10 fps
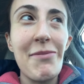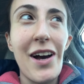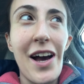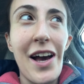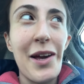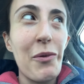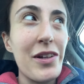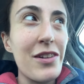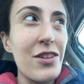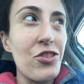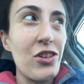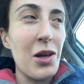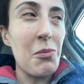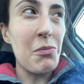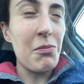I went to the
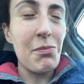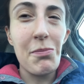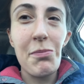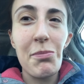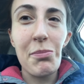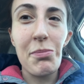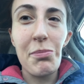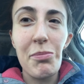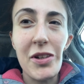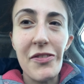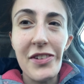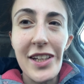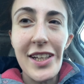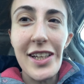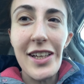gym briefly,